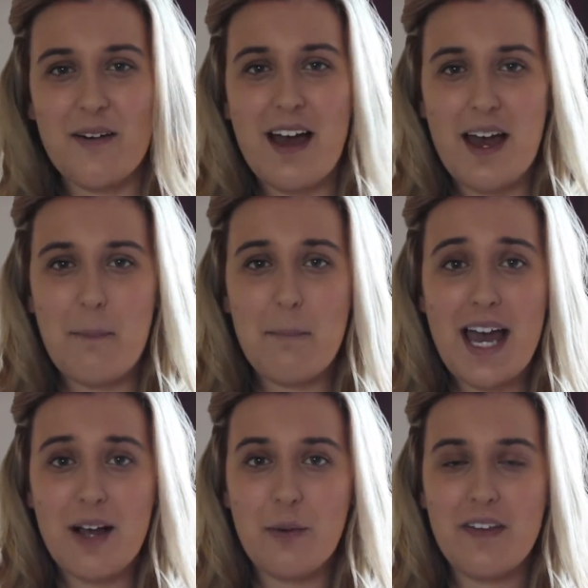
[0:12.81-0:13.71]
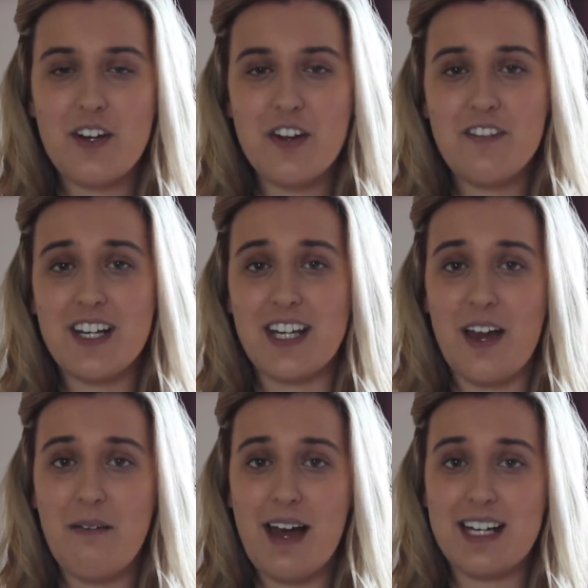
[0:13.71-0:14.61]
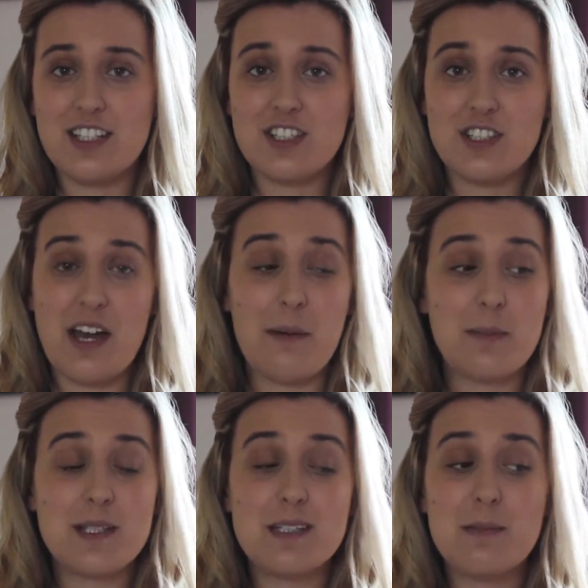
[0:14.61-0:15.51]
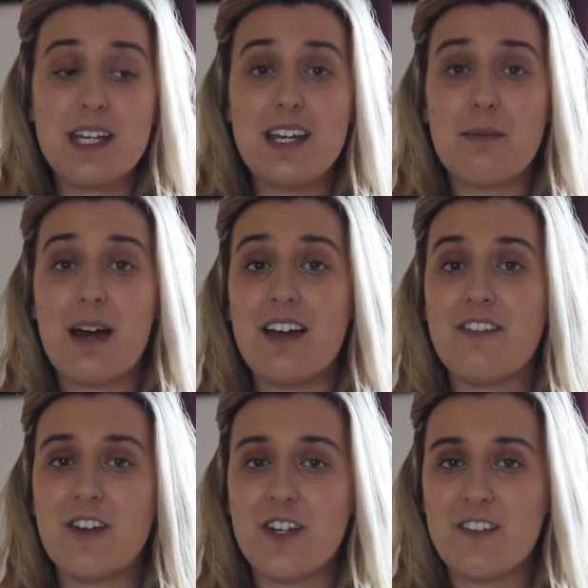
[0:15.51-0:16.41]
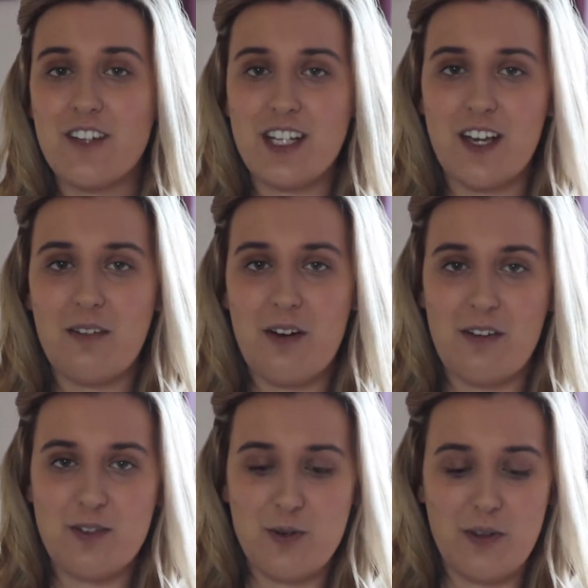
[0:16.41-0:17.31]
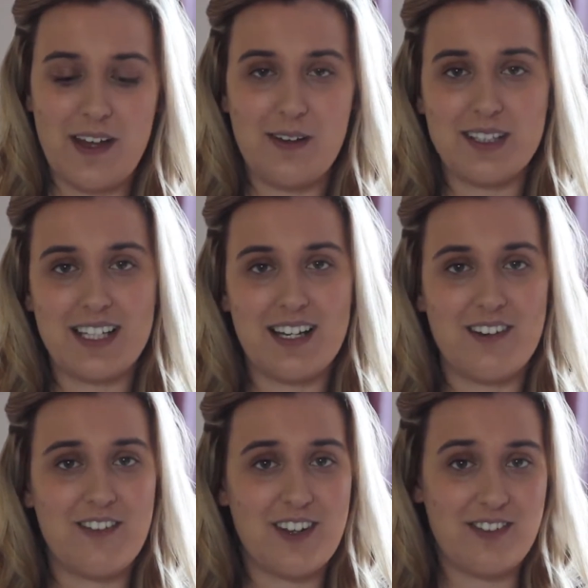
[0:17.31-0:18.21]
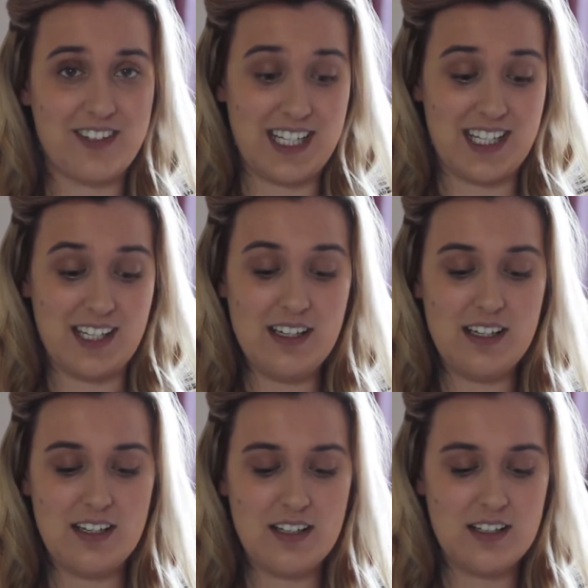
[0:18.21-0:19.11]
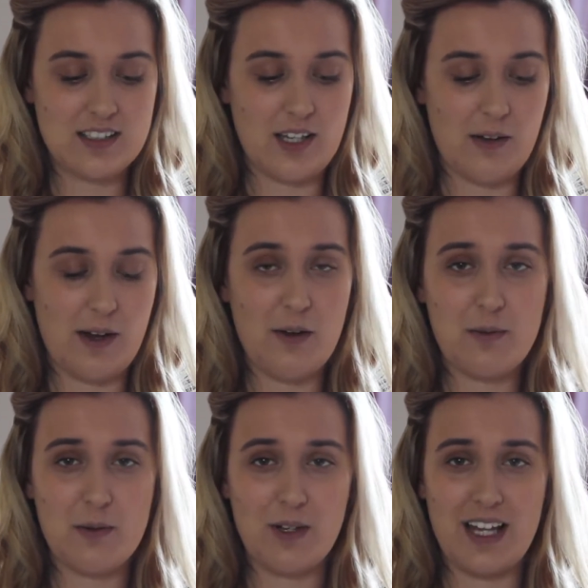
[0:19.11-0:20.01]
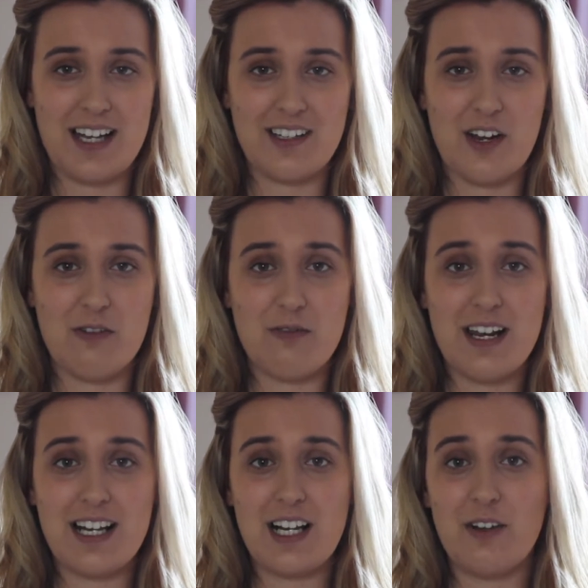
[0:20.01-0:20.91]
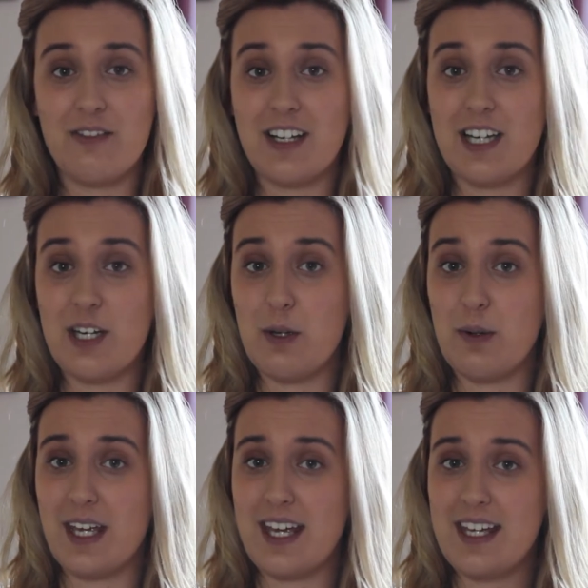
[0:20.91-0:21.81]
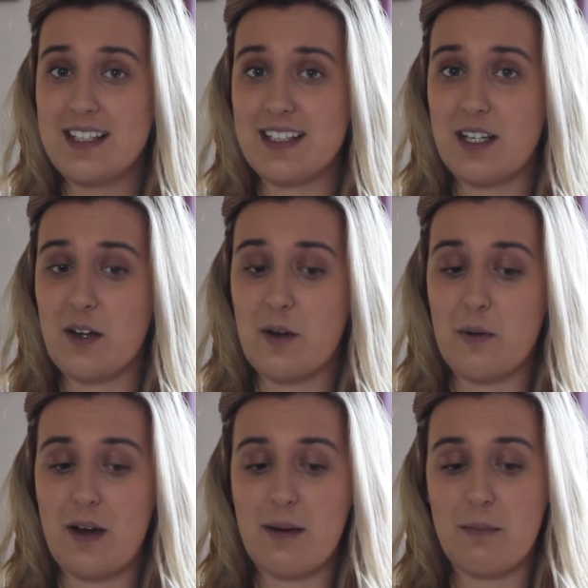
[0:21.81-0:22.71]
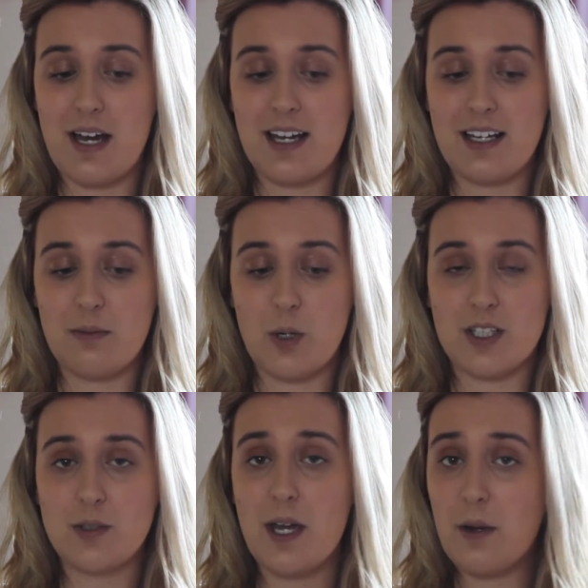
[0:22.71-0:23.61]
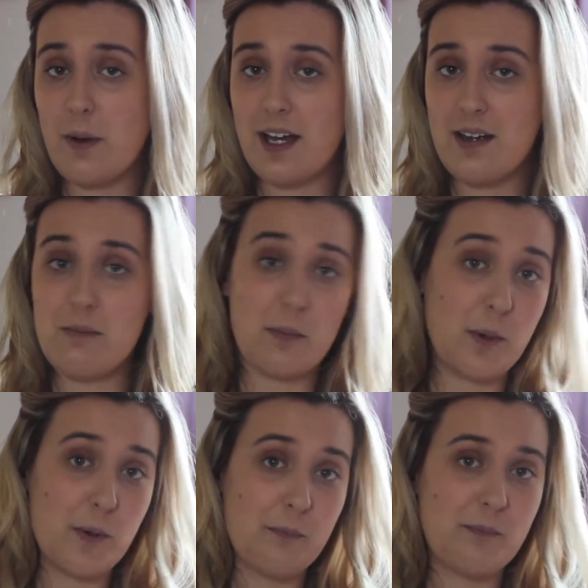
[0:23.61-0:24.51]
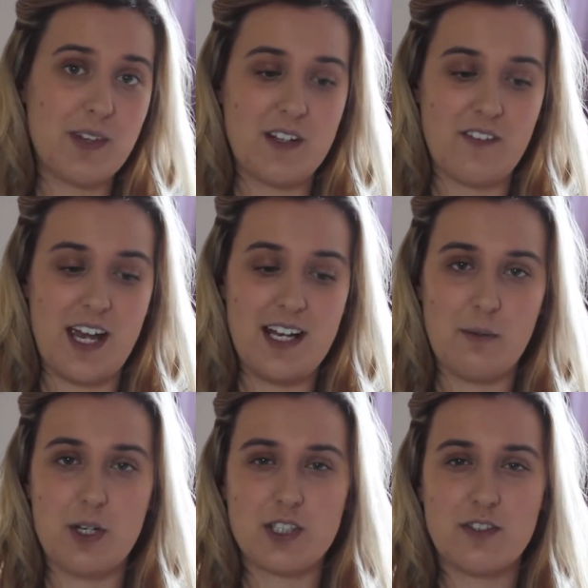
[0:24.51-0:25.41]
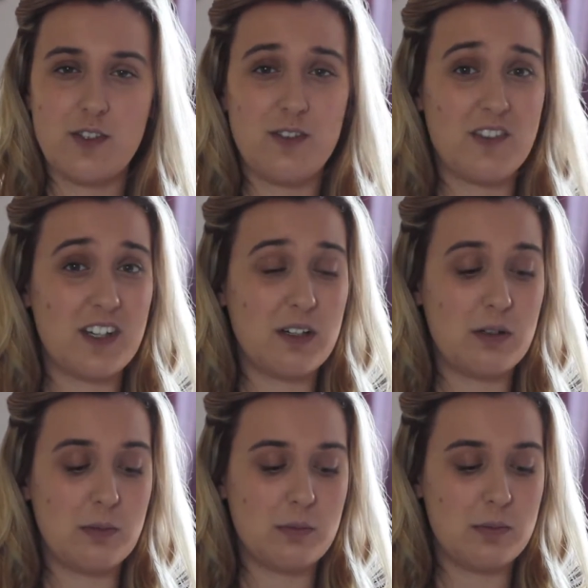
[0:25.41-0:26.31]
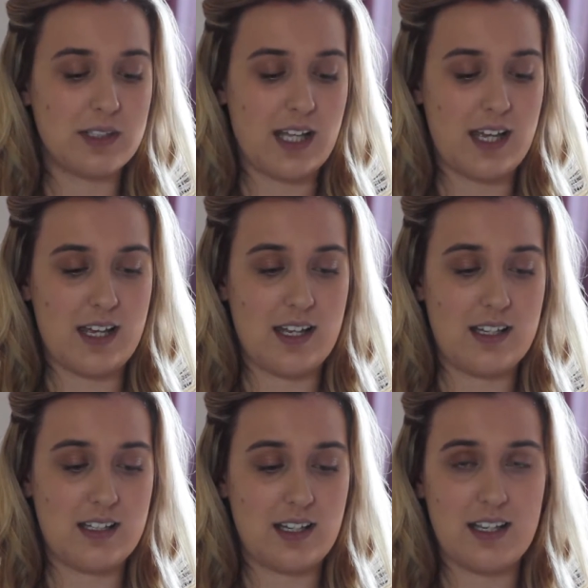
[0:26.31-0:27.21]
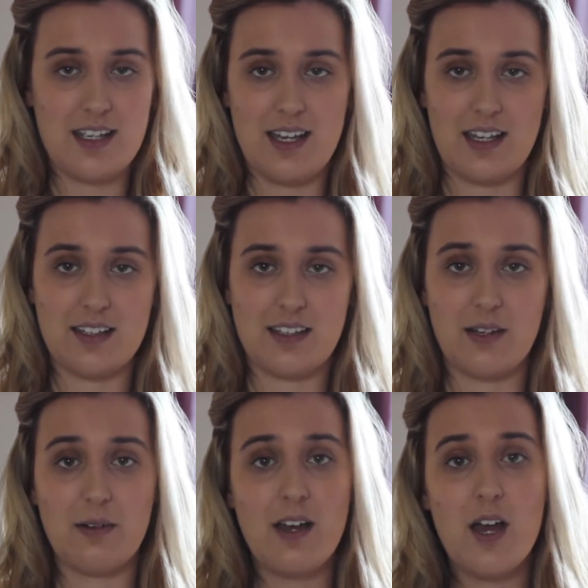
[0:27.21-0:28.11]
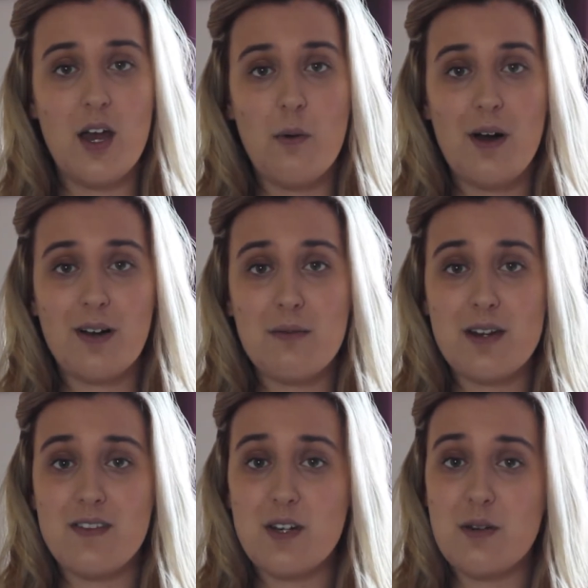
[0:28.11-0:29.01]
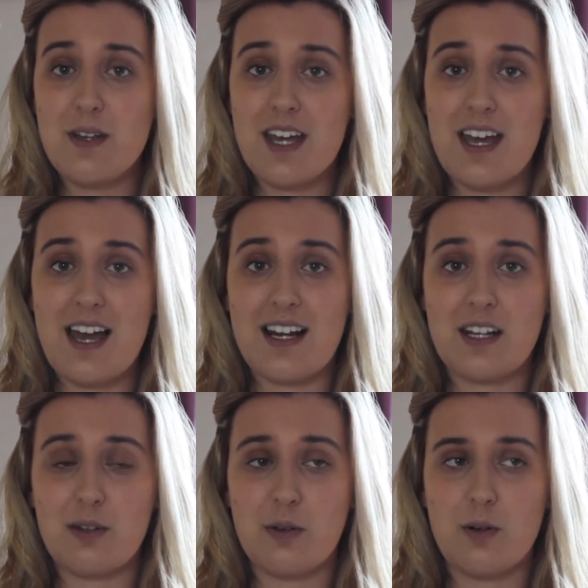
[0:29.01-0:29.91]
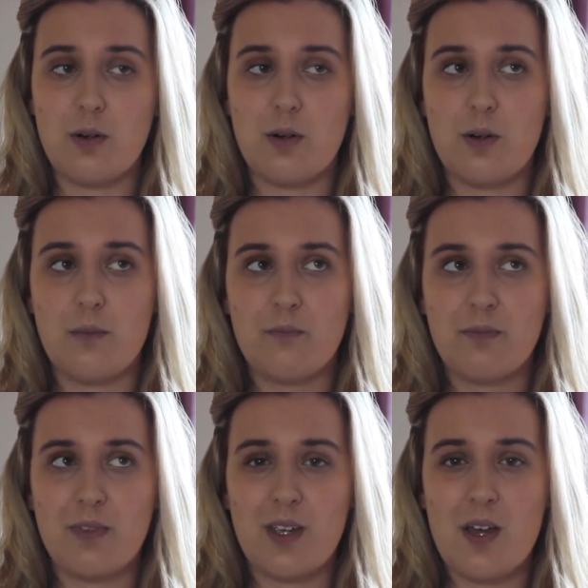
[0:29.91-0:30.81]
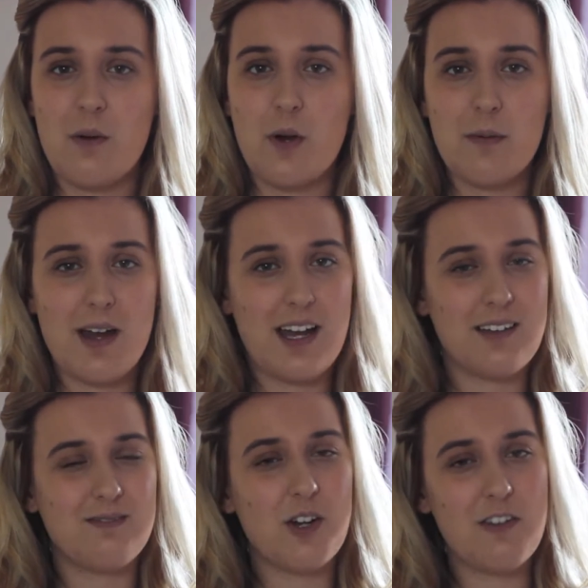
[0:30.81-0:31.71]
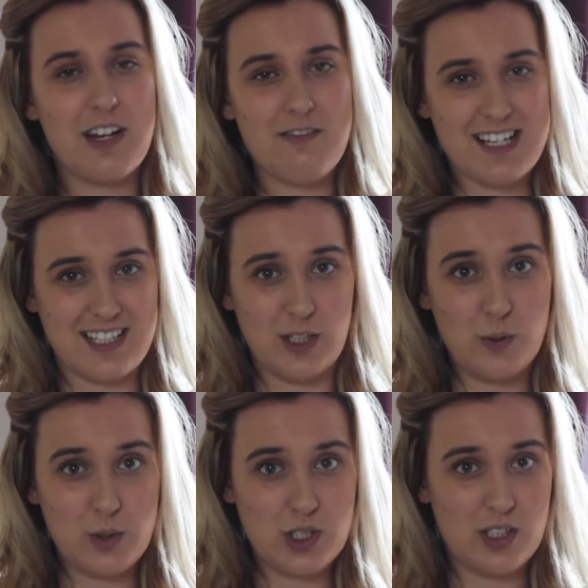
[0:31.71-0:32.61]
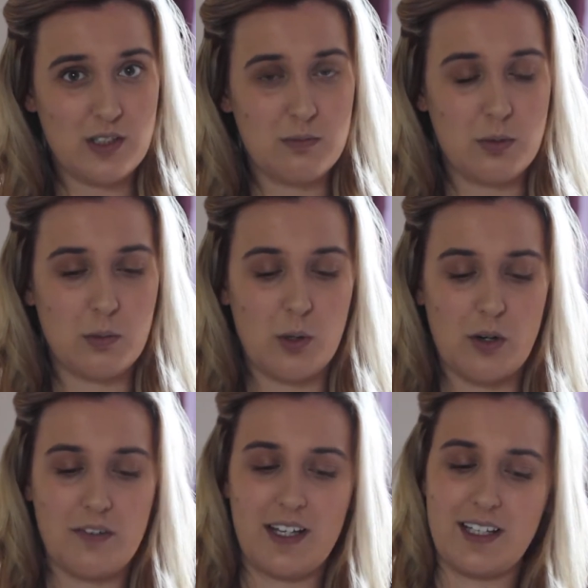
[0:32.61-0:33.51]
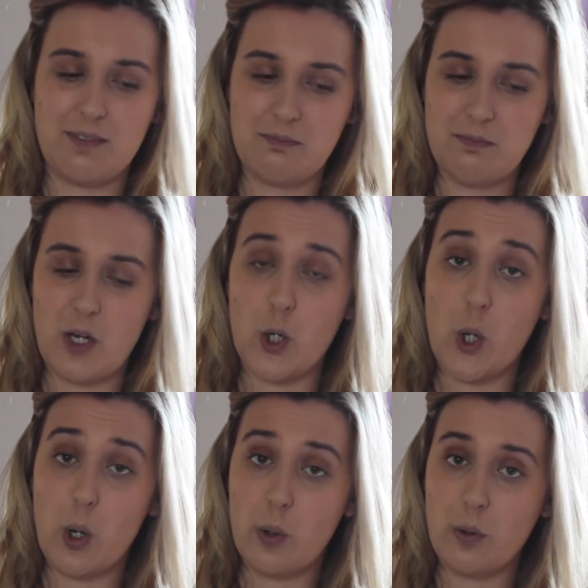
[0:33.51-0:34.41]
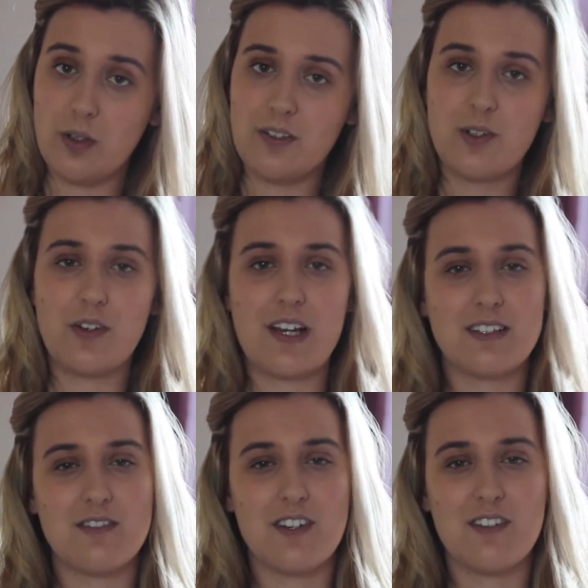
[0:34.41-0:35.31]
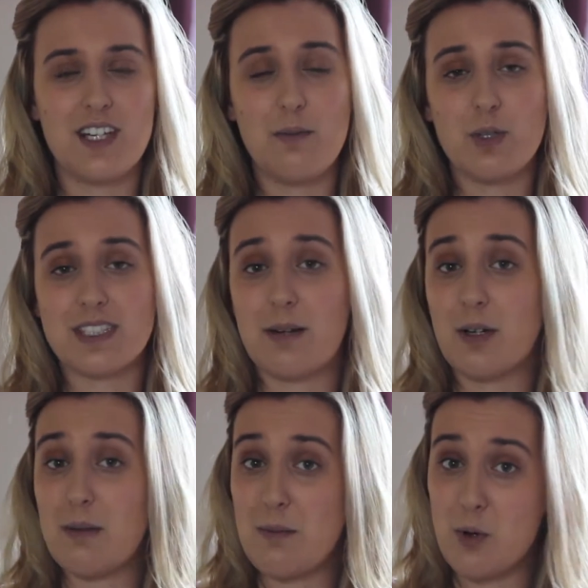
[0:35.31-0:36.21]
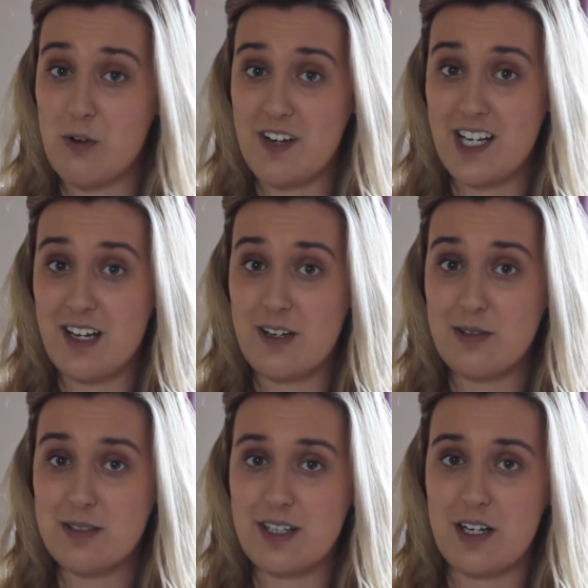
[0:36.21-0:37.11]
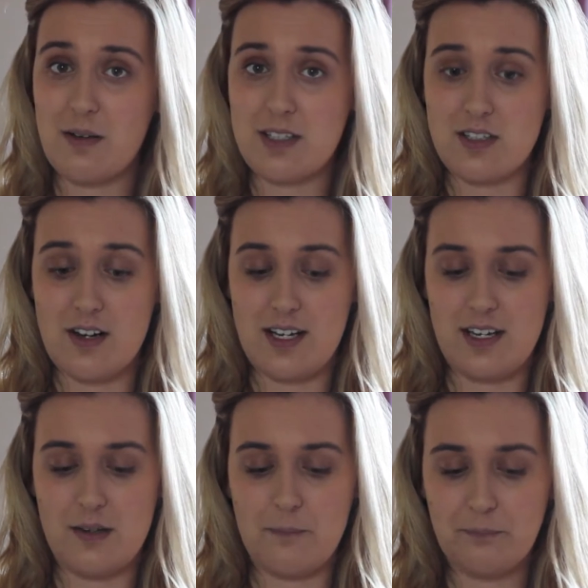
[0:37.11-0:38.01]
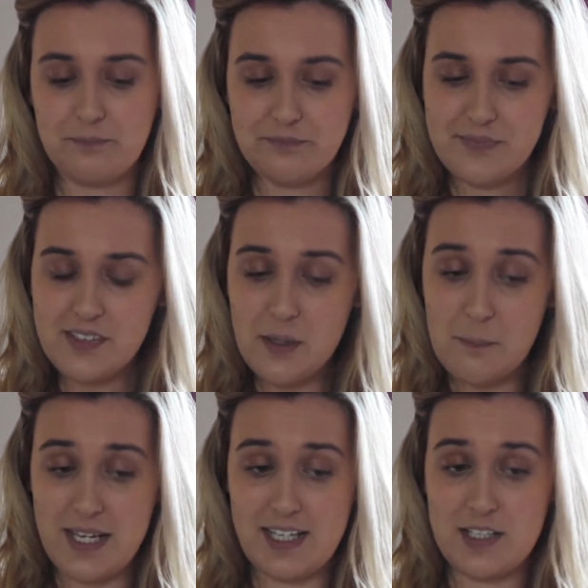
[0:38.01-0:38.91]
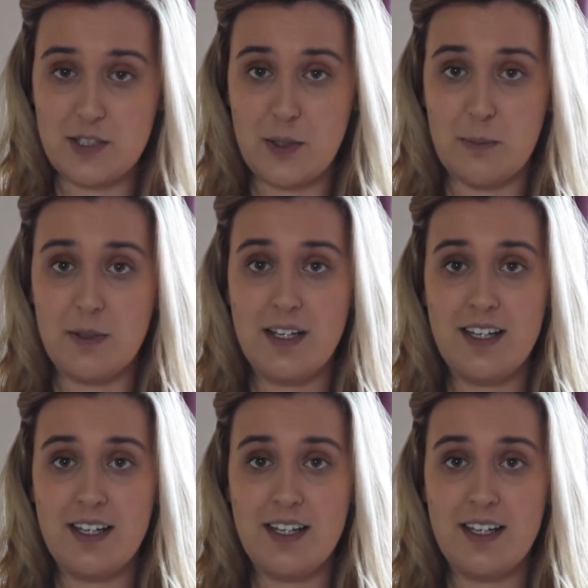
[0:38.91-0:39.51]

so I'm back with another video, and it just so happens to be my first video of 2015. So I hope you all had a really lovely New Year's. I know mine was quite quiet, but it's fine. I watched a few films and yeah, so welcomed in the new year, and I thought, one of my, not really a resolution, but more of like a goal of 2015 was that I'm going to make more videos. I know I started making some